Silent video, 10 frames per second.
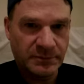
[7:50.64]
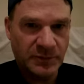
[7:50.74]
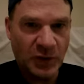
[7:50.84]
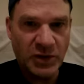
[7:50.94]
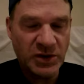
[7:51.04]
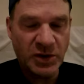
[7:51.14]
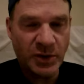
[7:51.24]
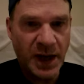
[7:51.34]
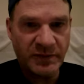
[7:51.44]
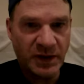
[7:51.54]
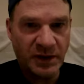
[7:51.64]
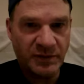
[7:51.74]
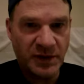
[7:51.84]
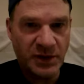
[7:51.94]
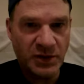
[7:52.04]
You just don't have enough
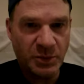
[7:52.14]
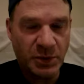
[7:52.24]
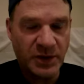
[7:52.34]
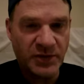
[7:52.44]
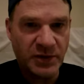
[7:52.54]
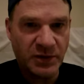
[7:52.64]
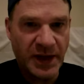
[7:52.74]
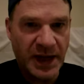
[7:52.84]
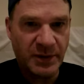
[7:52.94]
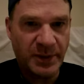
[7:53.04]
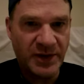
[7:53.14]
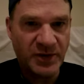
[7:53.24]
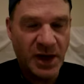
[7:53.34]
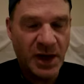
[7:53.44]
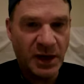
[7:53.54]
in your personal database
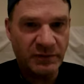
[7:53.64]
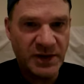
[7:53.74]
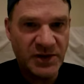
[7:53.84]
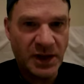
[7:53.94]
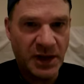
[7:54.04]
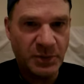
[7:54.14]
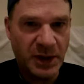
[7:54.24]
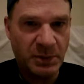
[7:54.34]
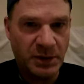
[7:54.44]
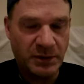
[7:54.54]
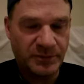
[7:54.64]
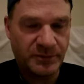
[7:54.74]
of these kind of people.